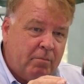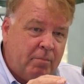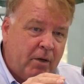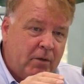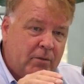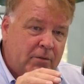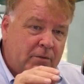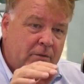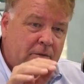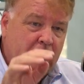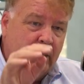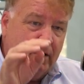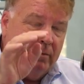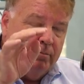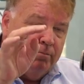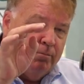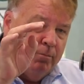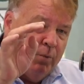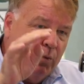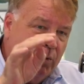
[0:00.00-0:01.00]
both
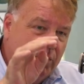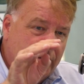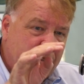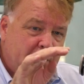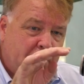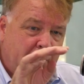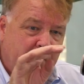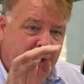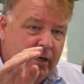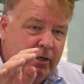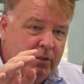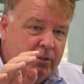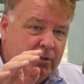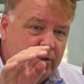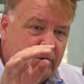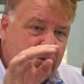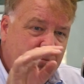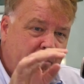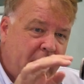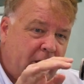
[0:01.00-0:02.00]
board to
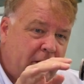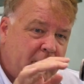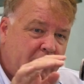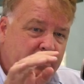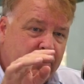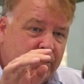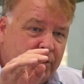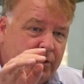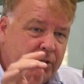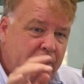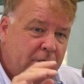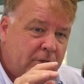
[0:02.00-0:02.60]
manager, manager to